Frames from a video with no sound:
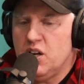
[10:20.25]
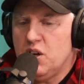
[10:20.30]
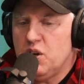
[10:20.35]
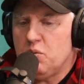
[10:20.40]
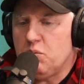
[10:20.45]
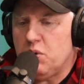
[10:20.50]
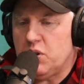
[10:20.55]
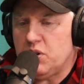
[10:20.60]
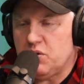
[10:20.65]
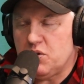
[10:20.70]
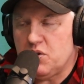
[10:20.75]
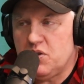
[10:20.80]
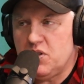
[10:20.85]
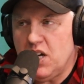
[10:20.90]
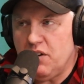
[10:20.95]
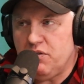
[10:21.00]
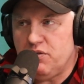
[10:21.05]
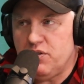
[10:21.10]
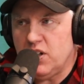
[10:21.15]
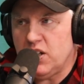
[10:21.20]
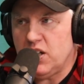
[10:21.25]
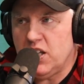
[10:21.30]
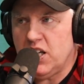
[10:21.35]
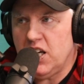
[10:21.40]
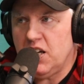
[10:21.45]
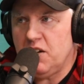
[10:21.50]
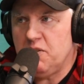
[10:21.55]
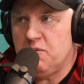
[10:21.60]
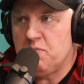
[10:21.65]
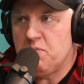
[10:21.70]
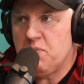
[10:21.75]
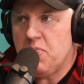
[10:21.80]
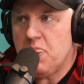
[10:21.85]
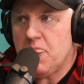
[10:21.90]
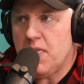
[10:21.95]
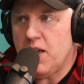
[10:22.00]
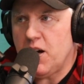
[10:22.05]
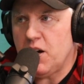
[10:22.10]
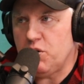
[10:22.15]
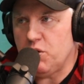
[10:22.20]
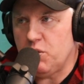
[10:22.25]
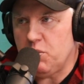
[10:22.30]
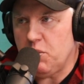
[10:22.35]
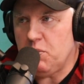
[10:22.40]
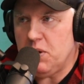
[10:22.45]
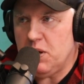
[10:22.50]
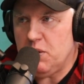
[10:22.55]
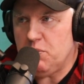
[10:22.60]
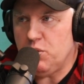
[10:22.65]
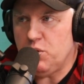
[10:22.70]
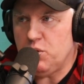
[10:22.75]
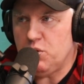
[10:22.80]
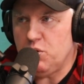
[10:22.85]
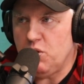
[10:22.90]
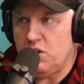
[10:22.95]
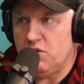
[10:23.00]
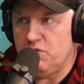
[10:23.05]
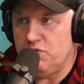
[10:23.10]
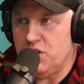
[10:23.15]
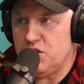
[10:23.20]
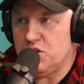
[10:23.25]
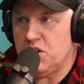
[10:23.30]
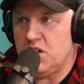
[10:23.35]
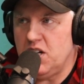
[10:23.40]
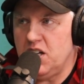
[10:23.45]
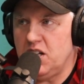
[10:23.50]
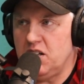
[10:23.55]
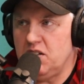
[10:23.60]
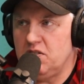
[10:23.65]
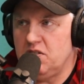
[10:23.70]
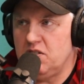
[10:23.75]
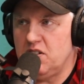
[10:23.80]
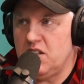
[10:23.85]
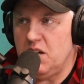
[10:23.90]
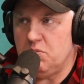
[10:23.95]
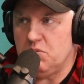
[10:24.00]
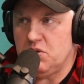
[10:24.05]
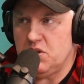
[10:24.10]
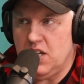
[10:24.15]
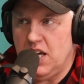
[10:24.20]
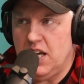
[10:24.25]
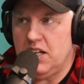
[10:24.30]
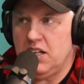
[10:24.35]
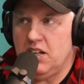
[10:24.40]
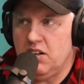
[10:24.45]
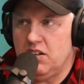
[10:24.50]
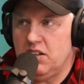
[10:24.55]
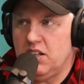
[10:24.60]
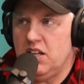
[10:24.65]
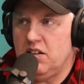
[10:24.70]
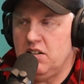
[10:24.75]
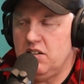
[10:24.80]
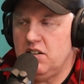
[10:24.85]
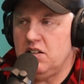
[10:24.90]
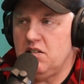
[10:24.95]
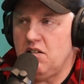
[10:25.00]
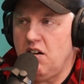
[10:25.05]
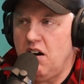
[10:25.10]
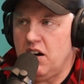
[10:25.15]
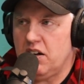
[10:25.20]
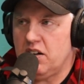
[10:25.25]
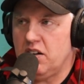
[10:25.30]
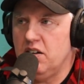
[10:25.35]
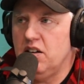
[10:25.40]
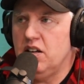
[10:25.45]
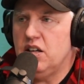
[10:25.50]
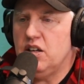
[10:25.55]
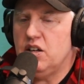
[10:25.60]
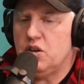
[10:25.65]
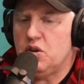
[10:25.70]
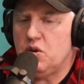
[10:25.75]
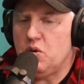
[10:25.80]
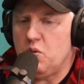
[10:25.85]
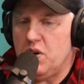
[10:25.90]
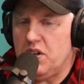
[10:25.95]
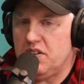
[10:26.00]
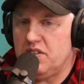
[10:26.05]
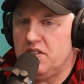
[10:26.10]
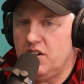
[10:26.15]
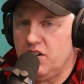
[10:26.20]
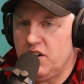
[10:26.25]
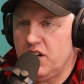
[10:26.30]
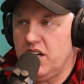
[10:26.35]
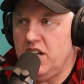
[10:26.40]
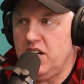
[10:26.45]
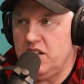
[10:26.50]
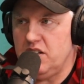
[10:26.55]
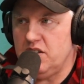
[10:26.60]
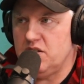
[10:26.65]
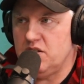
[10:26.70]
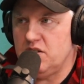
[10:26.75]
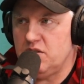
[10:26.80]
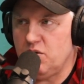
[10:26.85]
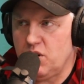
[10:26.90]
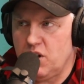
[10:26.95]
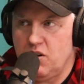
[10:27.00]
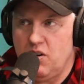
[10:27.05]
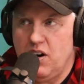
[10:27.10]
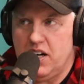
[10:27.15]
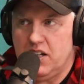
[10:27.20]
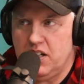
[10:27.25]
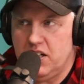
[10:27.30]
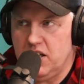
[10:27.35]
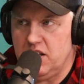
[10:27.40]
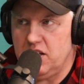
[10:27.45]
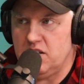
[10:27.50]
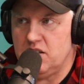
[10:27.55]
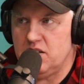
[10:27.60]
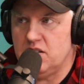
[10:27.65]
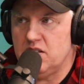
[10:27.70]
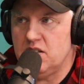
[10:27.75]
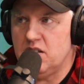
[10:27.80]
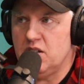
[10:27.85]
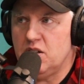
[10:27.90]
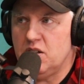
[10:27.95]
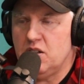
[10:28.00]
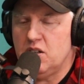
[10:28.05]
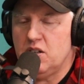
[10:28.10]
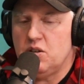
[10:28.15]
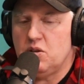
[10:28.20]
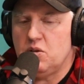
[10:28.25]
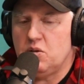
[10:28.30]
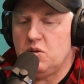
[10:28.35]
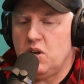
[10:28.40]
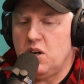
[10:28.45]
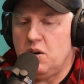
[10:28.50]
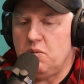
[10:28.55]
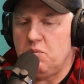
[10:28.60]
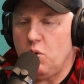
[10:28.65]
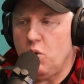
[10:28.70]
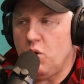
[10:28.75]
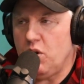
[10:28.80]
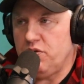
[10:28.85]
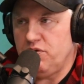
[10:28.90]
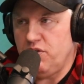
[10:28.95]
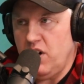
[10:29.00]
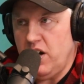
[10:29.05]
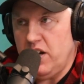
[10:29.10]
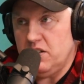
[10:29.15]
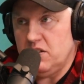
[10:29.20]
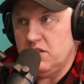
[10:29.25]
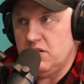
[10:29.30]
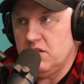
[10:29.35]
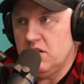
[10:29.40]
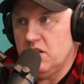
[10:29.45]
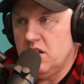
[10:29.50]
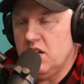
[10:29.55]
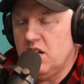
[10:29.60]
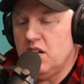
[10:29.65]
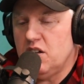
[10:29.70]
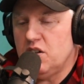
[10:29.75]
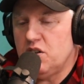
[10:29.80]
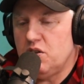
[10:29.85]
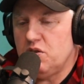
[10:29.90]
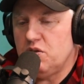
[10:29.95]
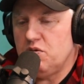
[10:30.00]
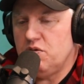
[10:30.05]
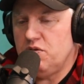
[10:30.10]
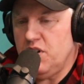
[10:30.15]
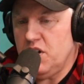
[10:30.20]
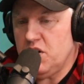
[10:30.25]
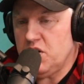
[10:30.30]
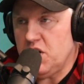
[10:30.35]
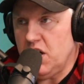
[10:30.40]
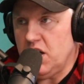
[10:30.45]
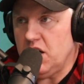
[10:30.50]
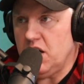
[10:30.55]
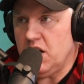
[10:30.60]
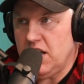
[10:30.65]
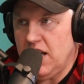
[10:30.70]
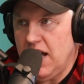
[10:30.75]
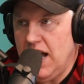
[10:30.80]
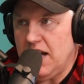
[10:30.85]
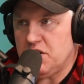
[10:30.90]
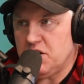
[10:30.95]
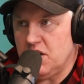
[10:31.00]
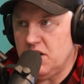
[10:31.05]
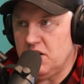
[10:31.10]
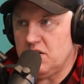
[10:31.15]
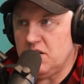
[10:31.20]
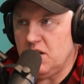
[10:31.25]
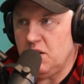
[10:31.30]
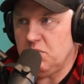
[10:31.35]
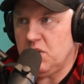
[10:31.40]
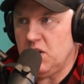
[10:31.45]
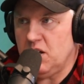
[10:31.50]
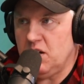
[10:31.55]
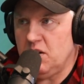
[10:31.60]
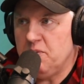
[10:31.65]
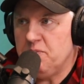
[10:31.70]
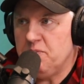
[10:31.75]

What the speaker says: But there's definitely a group of people who are envisioning them standing on the end of the dock with their kids or grandkids or friends fishing and catching something.